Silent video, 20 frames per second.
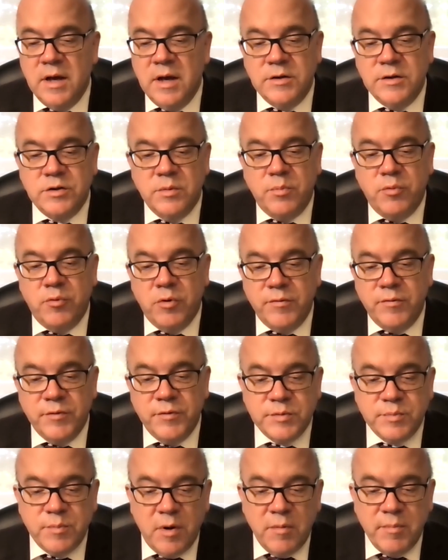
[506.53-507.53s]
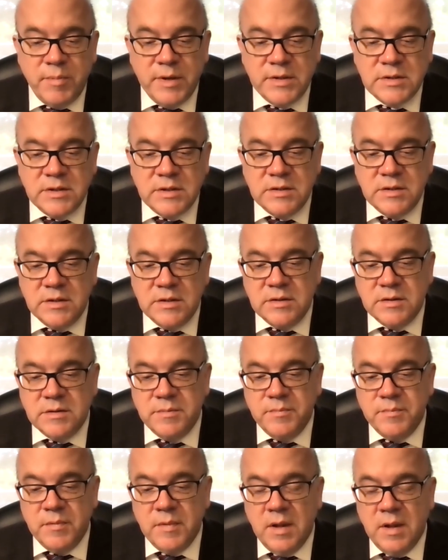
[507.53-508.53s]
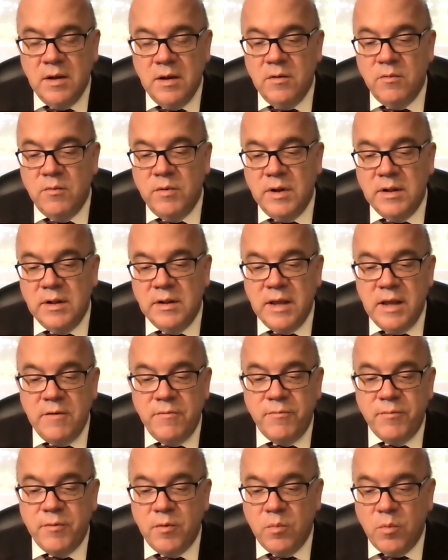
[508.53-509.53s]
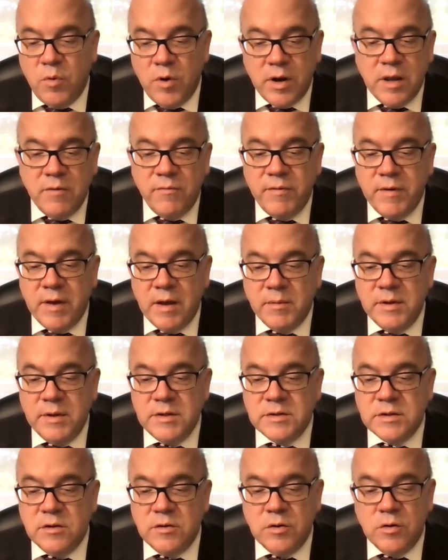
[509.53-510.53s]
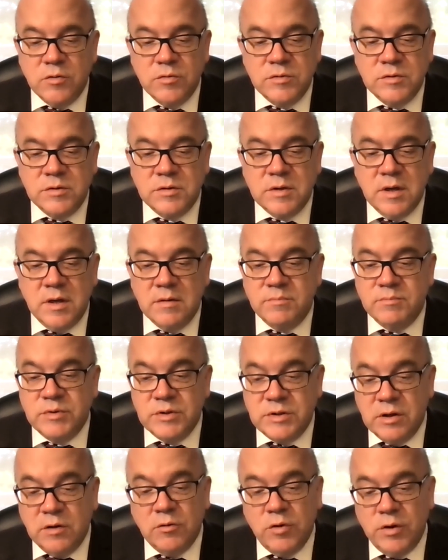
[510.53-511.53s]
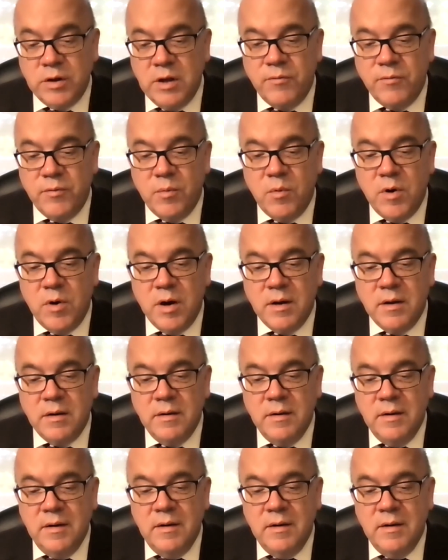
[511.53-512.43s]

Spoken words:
support for small businesses, relief for working families and those still looking for work,